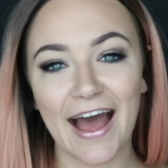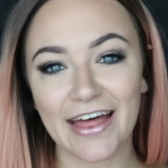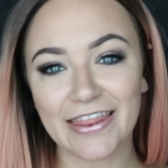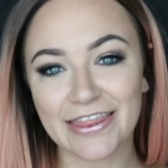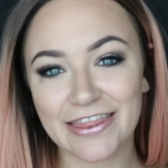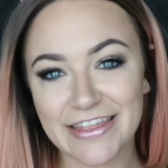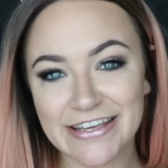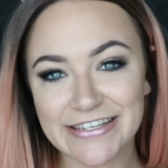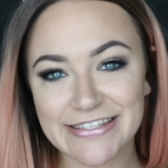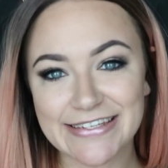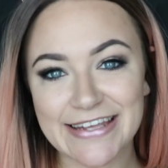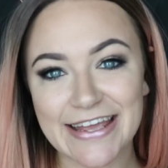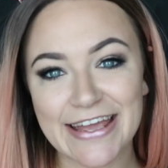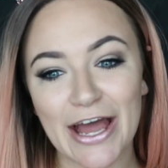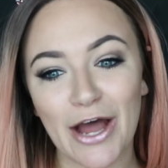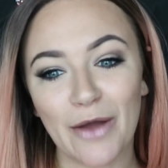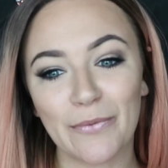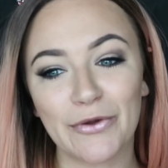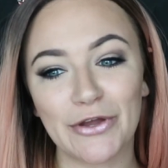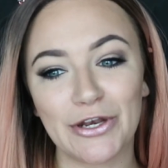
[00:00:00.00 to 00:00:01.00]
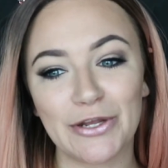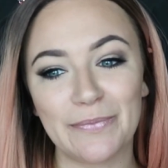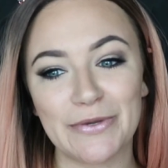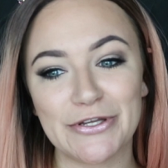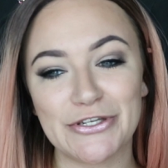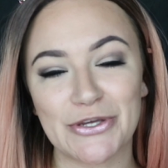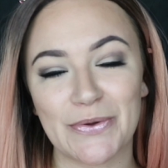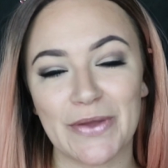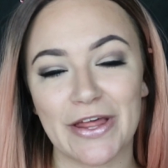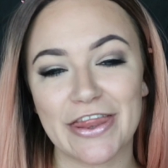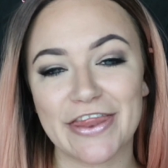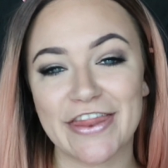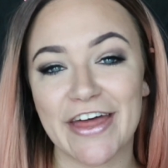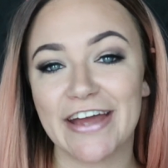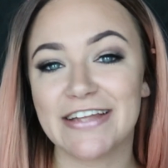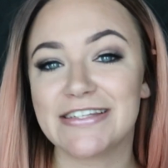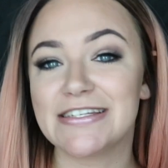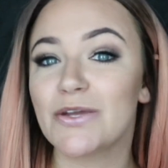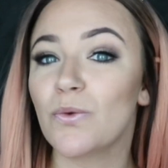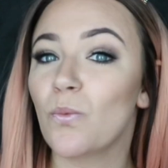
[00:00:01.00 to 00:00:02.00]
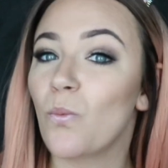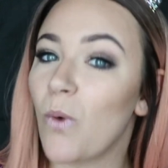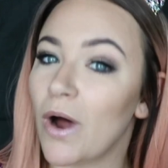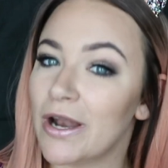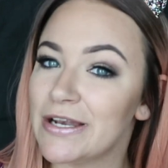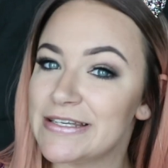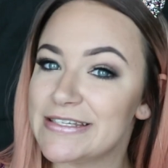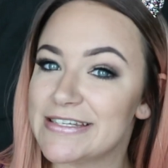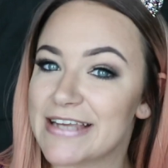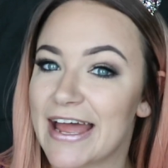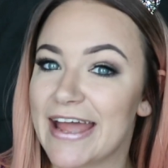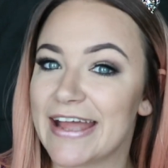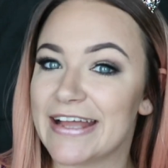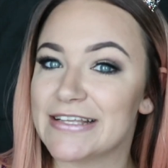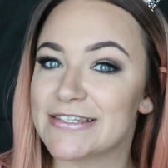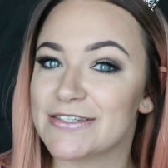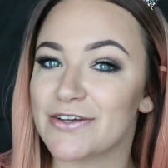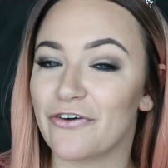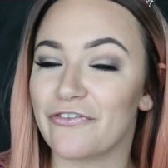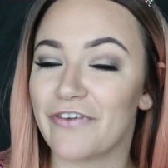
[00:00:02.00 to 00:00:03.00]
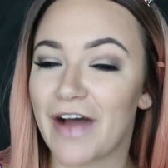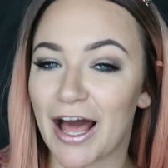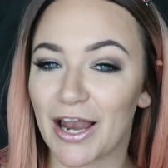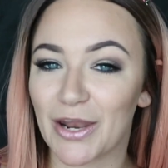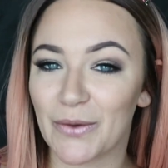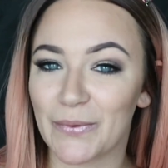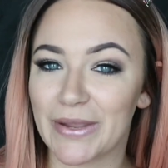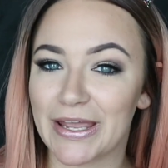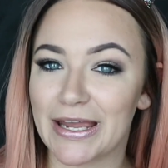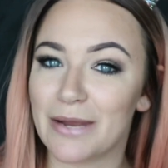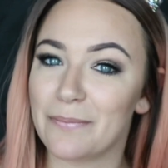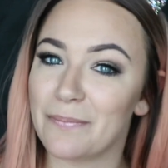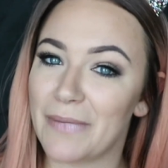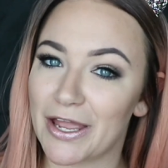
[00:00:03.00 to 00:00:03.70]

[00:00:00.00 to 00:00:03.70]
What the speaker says: And this year I'm going to be doing 31 days of Halloween